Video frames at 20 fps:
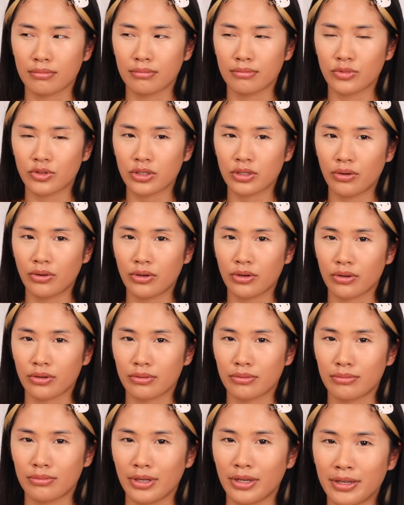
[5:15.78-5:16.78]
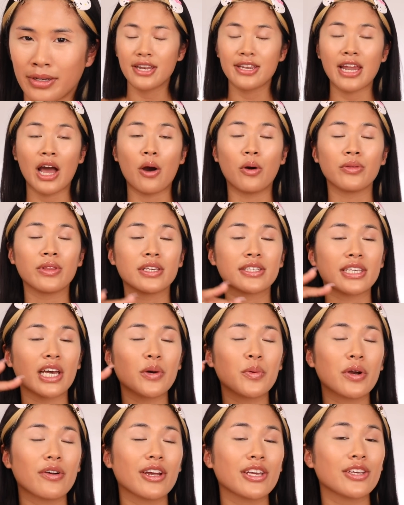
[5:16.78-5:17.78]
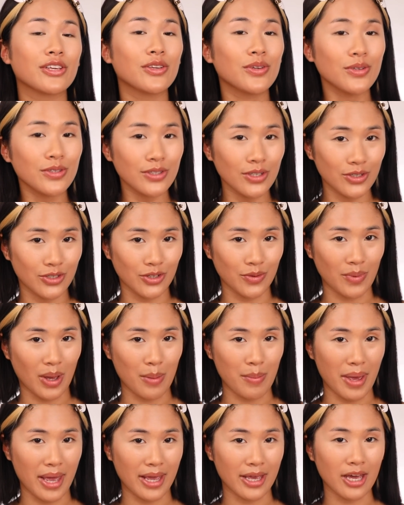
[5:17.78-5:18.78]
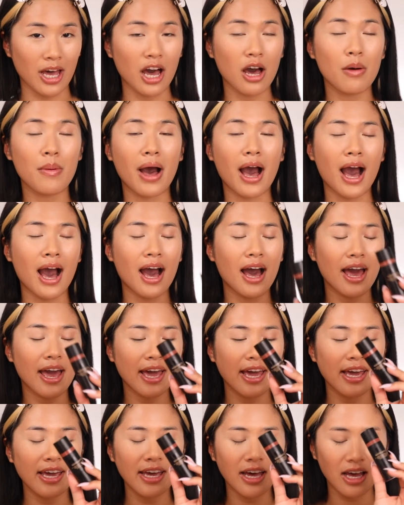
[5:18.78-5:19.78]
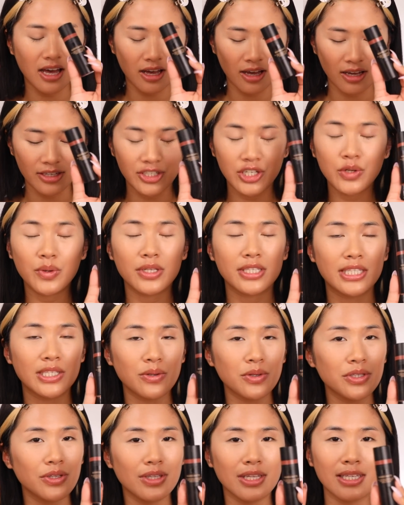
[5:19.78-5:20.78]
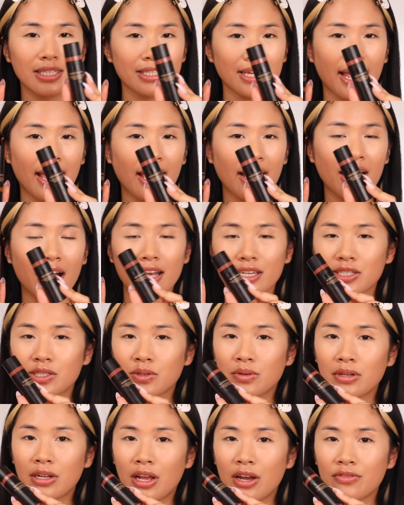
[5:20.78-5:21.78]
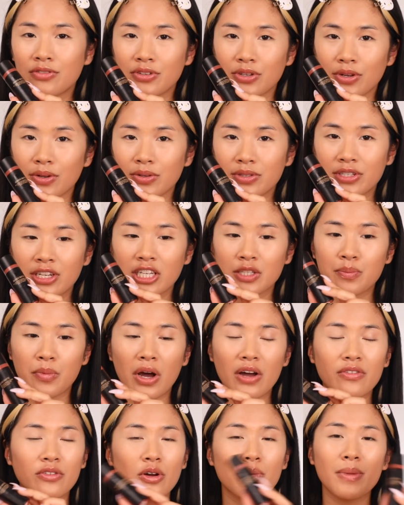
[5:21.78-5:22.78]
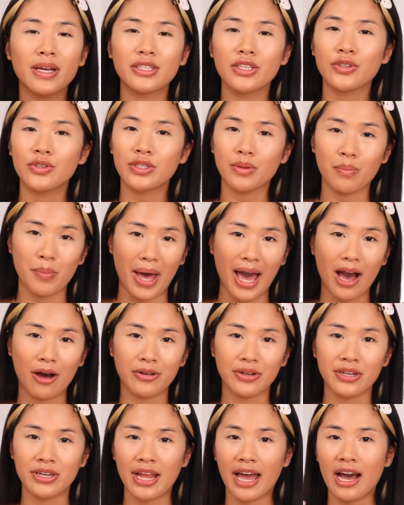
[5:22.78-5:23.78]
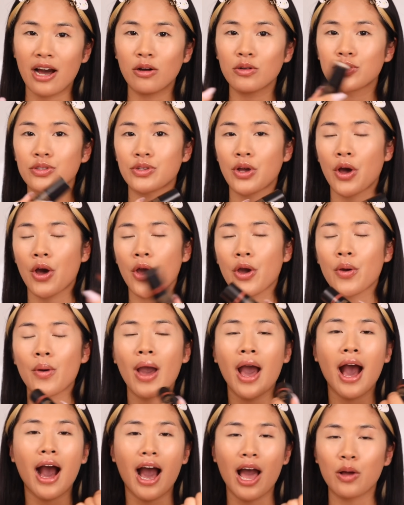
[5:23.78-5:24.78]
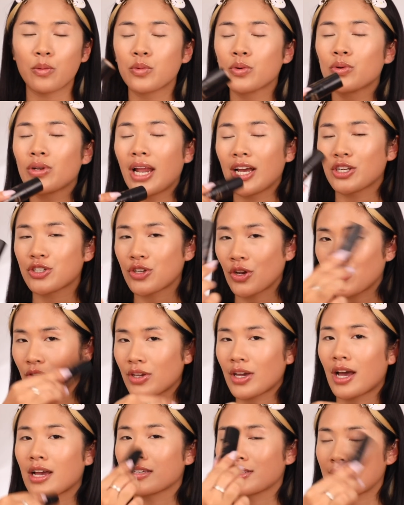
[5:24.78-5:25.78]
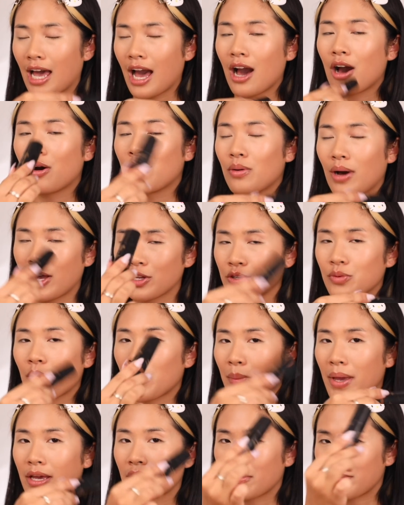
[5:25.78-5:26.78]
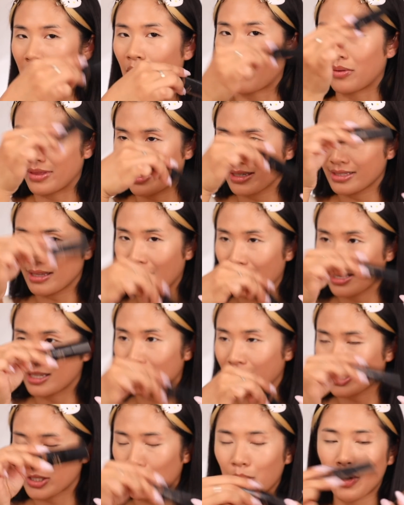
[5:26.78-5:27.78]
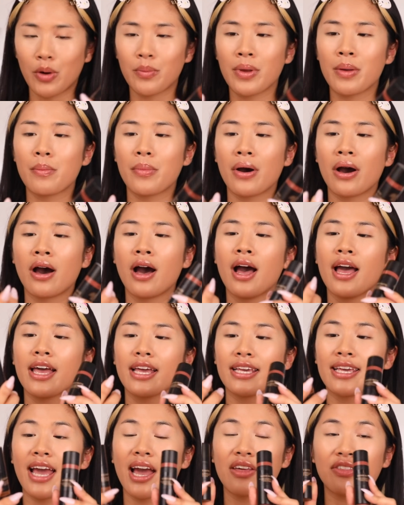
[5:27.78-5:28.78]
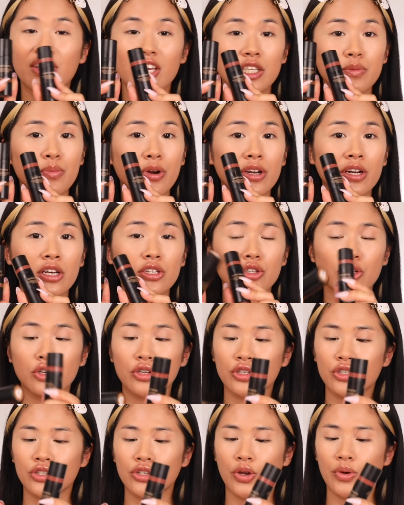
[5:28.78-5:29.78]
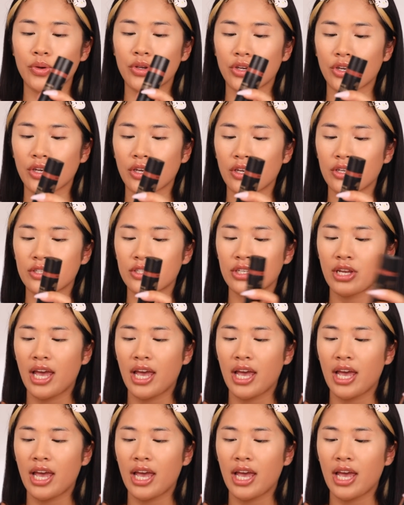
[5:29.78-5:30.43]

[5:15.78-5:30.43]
What's going on? Now on the side where I used to do my makeup, do you know what, still to this day I still love Nudestix, but I've gone back to using powder now, so I will like show you guys how I do my makeup now on this side in just a moment. But yeah, these products are so good,